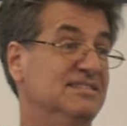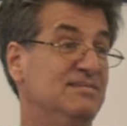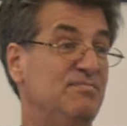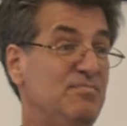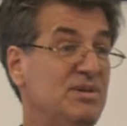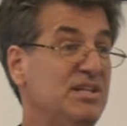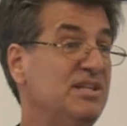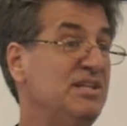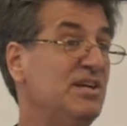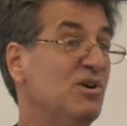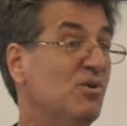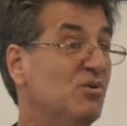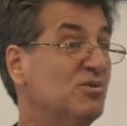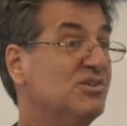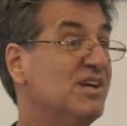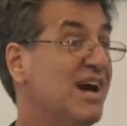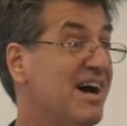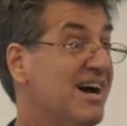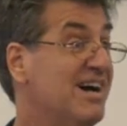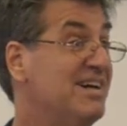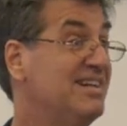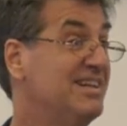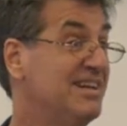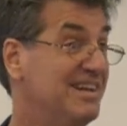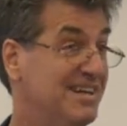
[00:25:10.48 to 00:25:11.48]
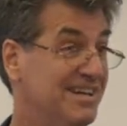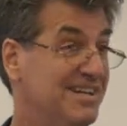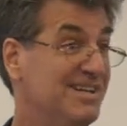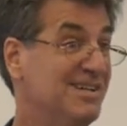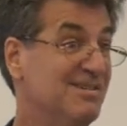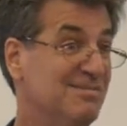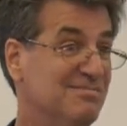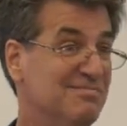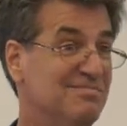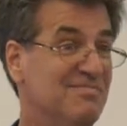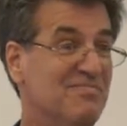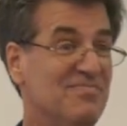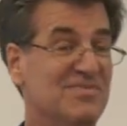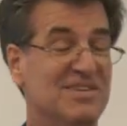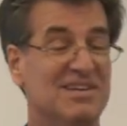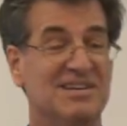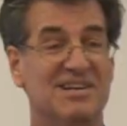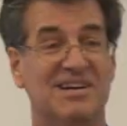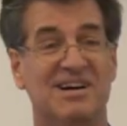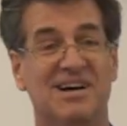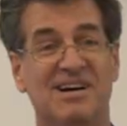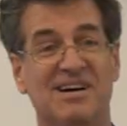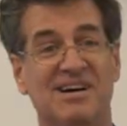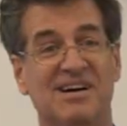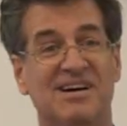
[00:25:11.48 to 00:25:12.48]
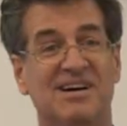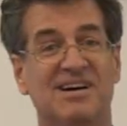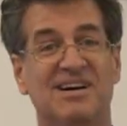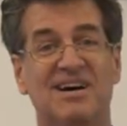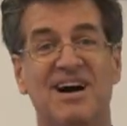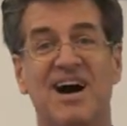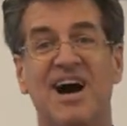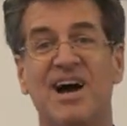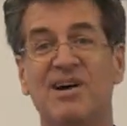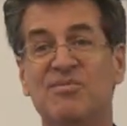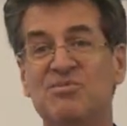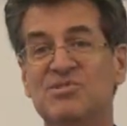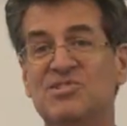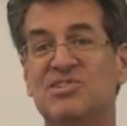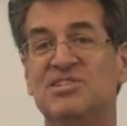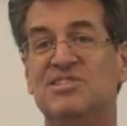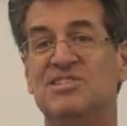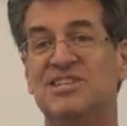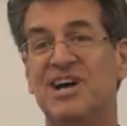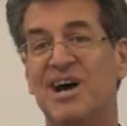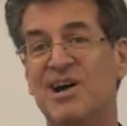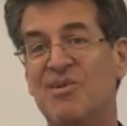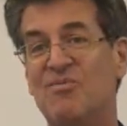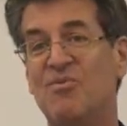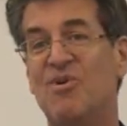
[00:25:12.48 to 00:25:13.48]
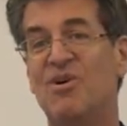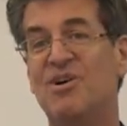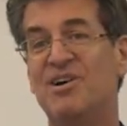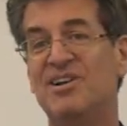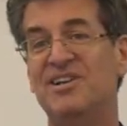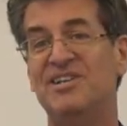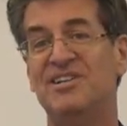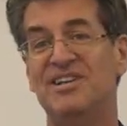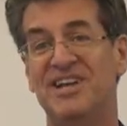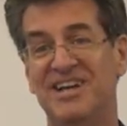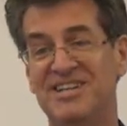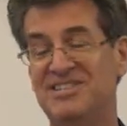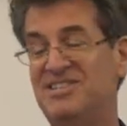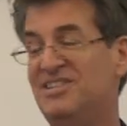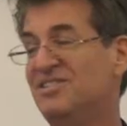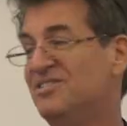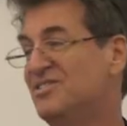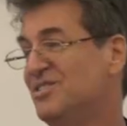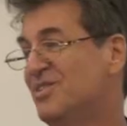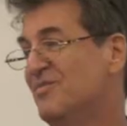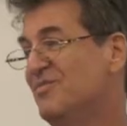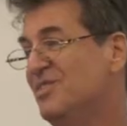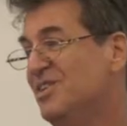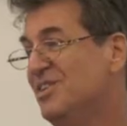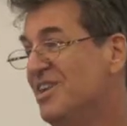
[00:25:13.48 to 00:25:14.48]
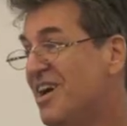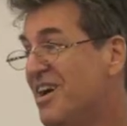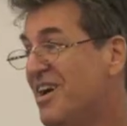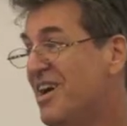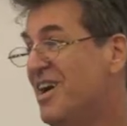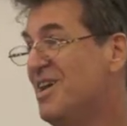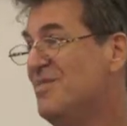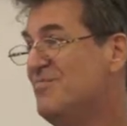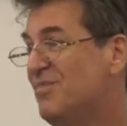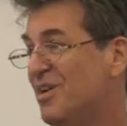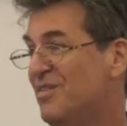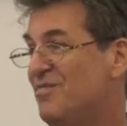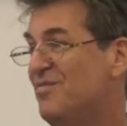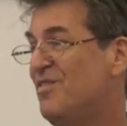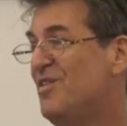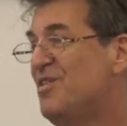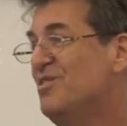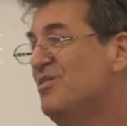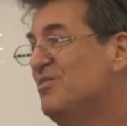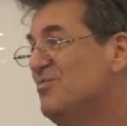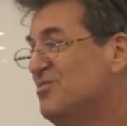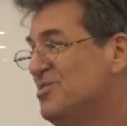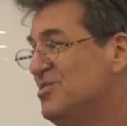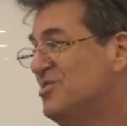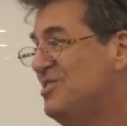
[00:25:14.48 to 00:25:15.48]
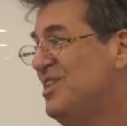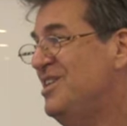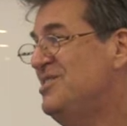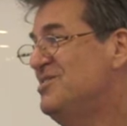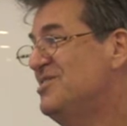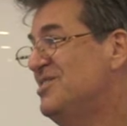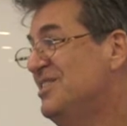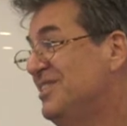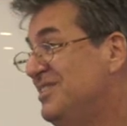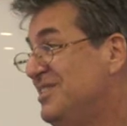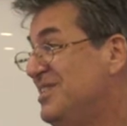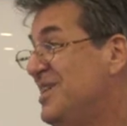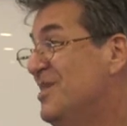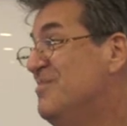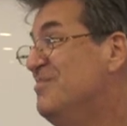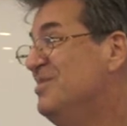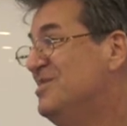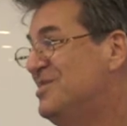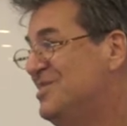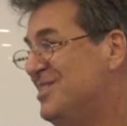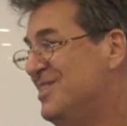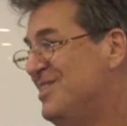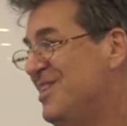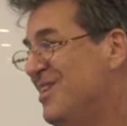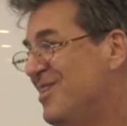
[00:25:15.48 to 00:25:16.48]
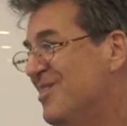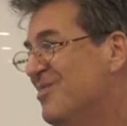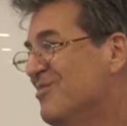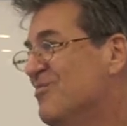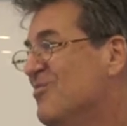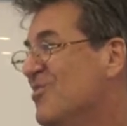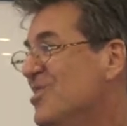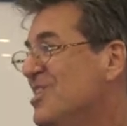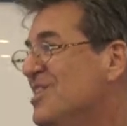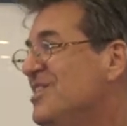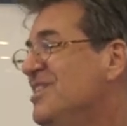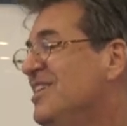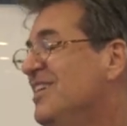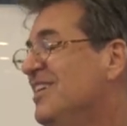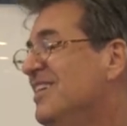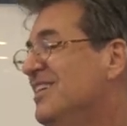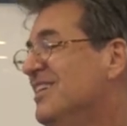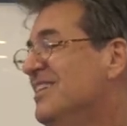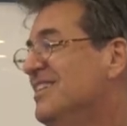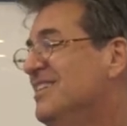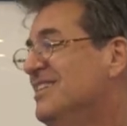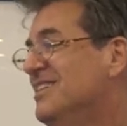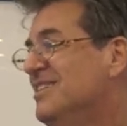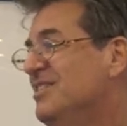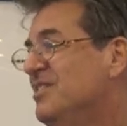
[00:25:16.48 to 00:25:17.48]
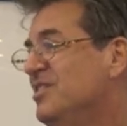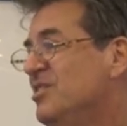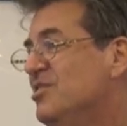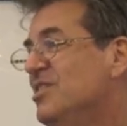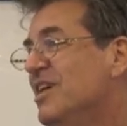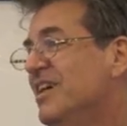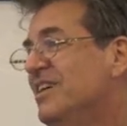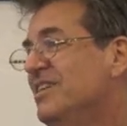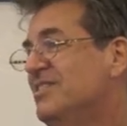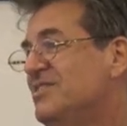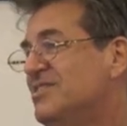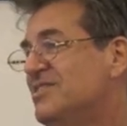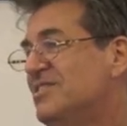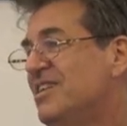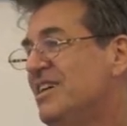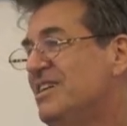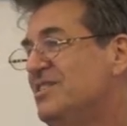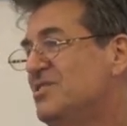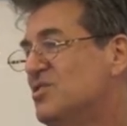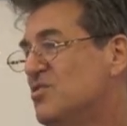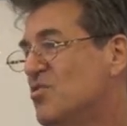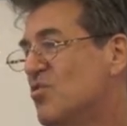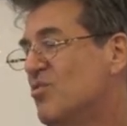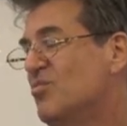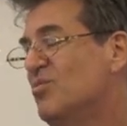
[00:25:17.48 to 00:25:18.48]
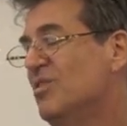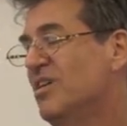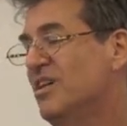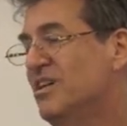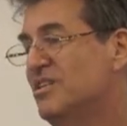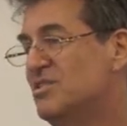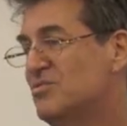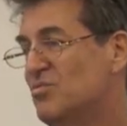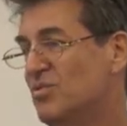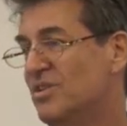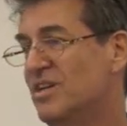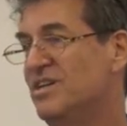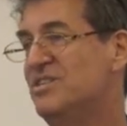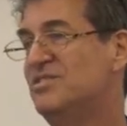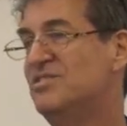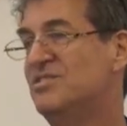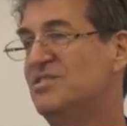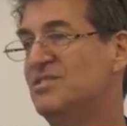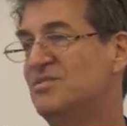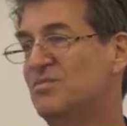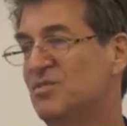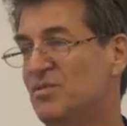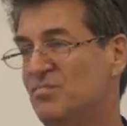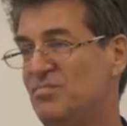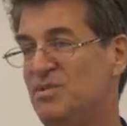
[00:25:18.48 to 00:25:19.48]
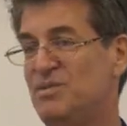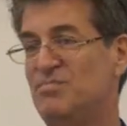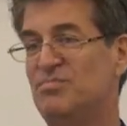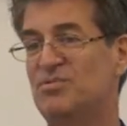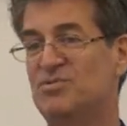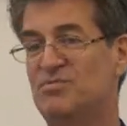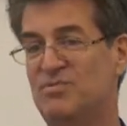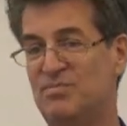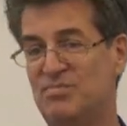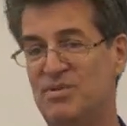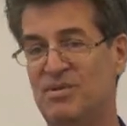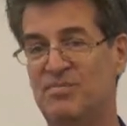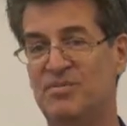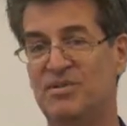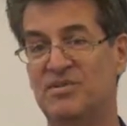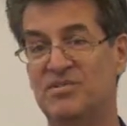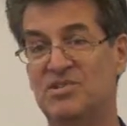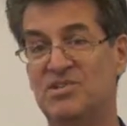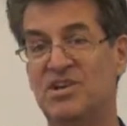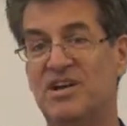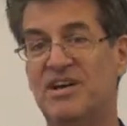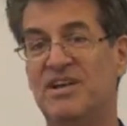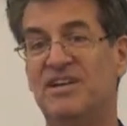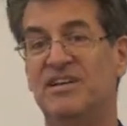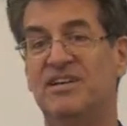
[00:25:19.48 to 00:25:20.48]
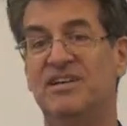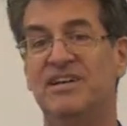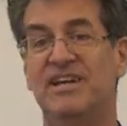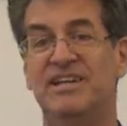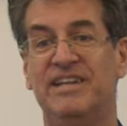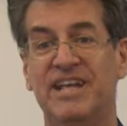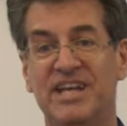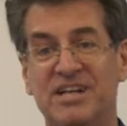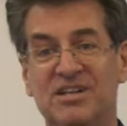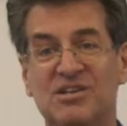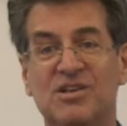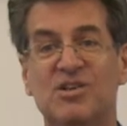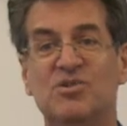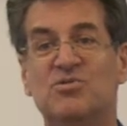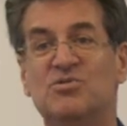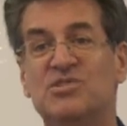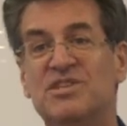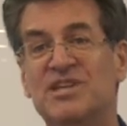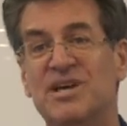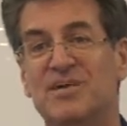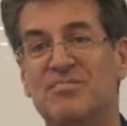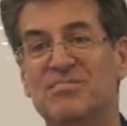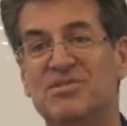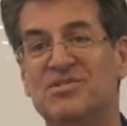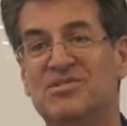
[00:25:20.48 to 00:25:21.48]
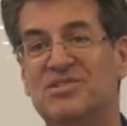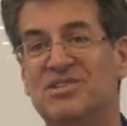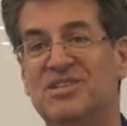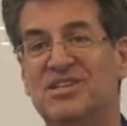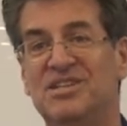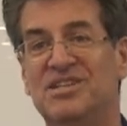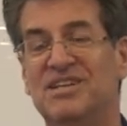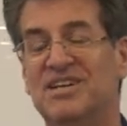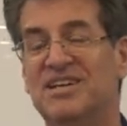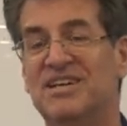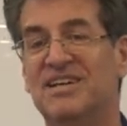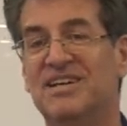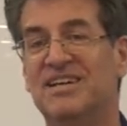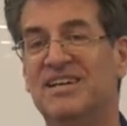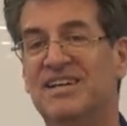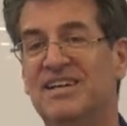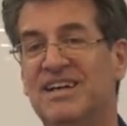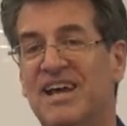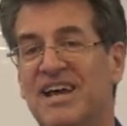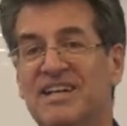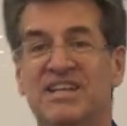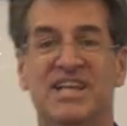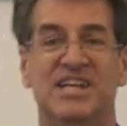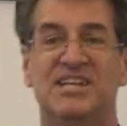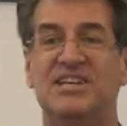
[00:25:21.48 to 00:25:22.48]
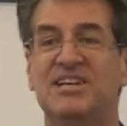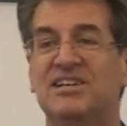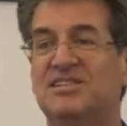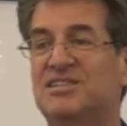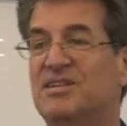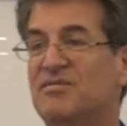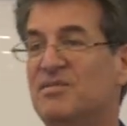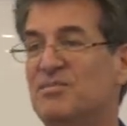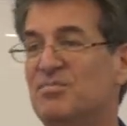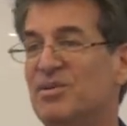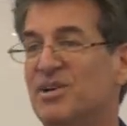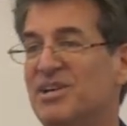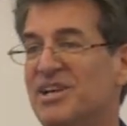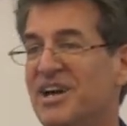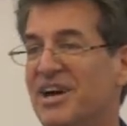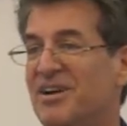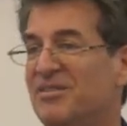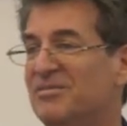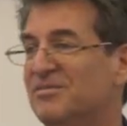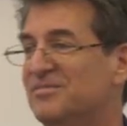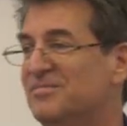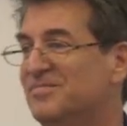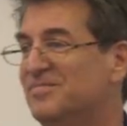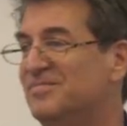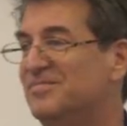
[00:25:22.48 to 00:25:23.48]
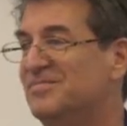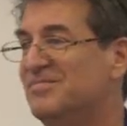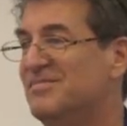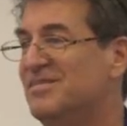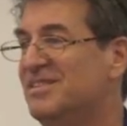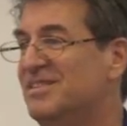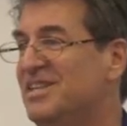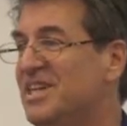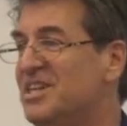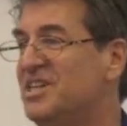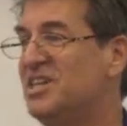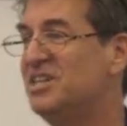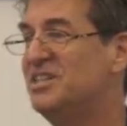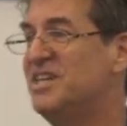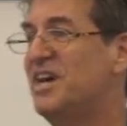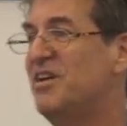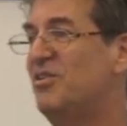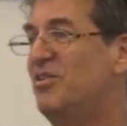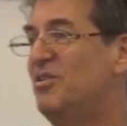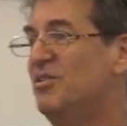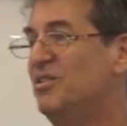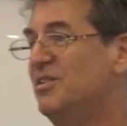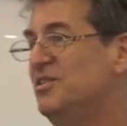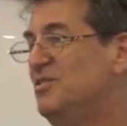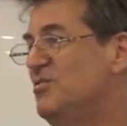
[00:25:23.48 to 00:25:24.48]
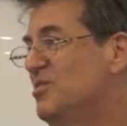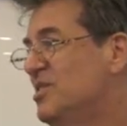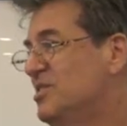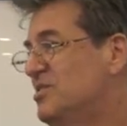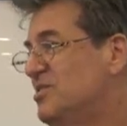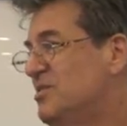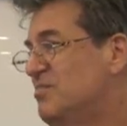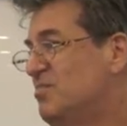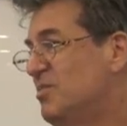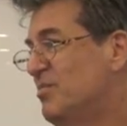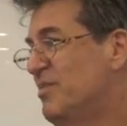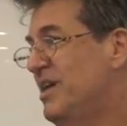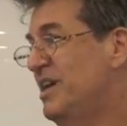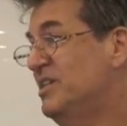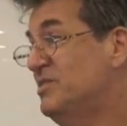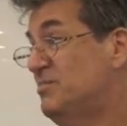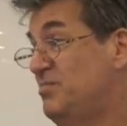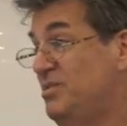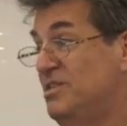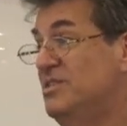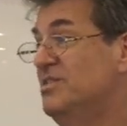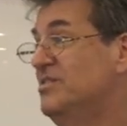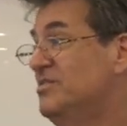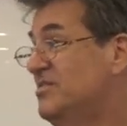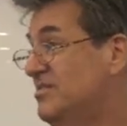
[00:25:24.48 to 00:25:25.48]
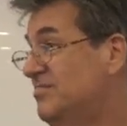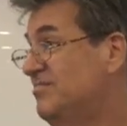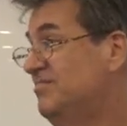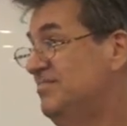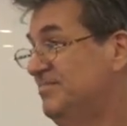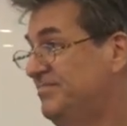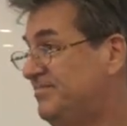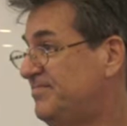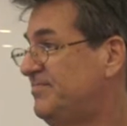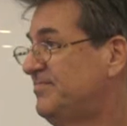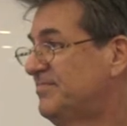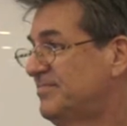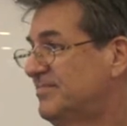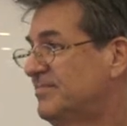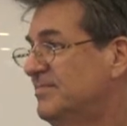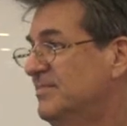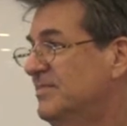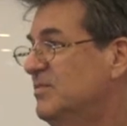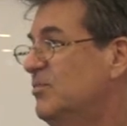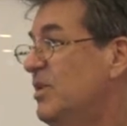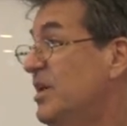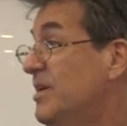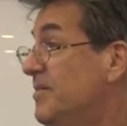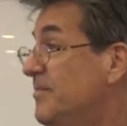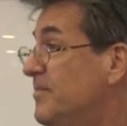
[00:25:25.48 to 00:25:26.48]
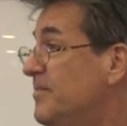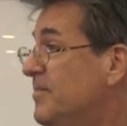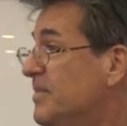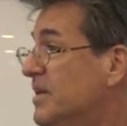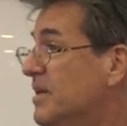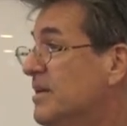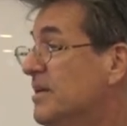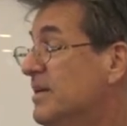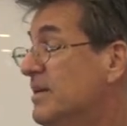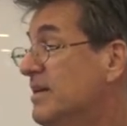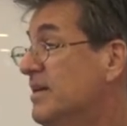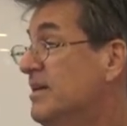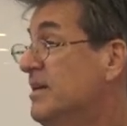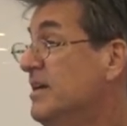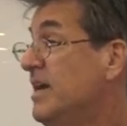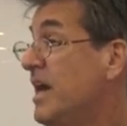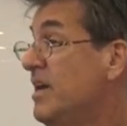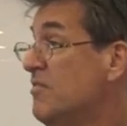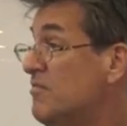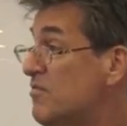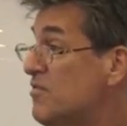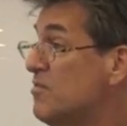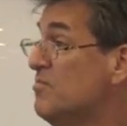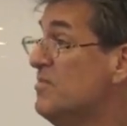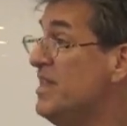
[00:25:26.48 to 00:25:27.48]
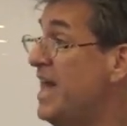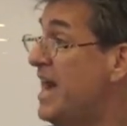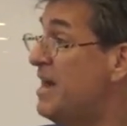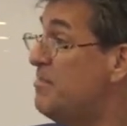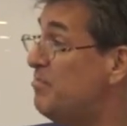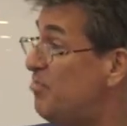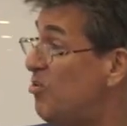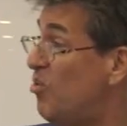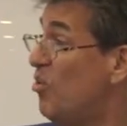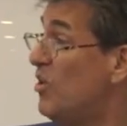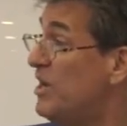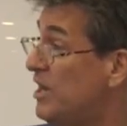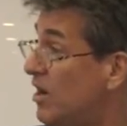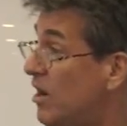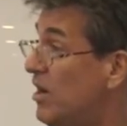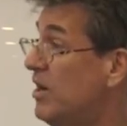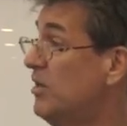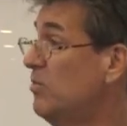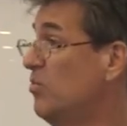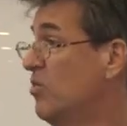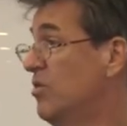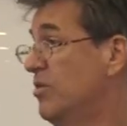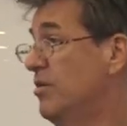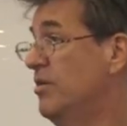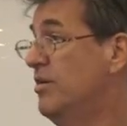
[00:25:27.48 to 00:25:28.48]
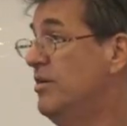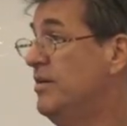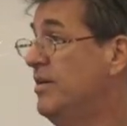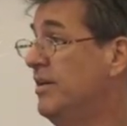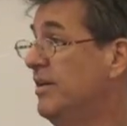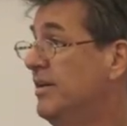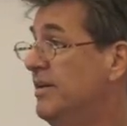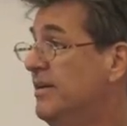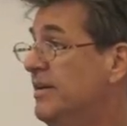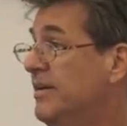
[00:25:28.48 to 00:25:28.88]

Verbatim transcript: being the old guy that I am, uh, I was in Taiwan in 1979. My father was stationed at the embassy there when the United States normalized relations with the People's Republic of China, and they closed the embassy and they kicked everybody out. They kicked out all the US diplomats because, right? And from that point onward,